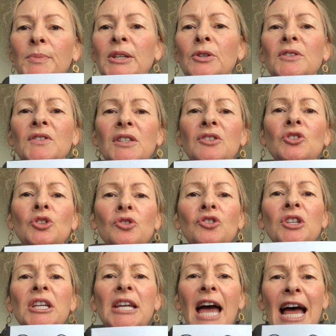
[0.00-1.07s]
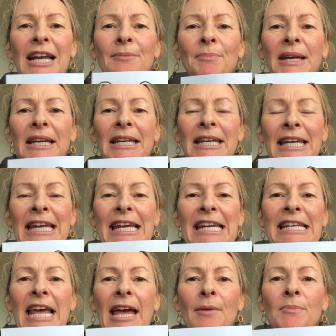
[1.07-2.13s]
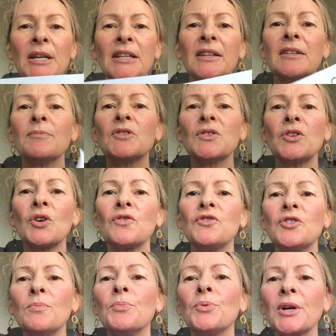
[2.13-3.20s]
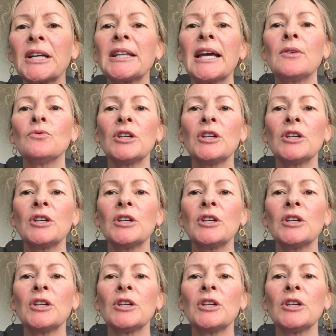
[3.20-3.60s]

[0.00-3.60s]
because there's usually an unmet need happening that serves to bring that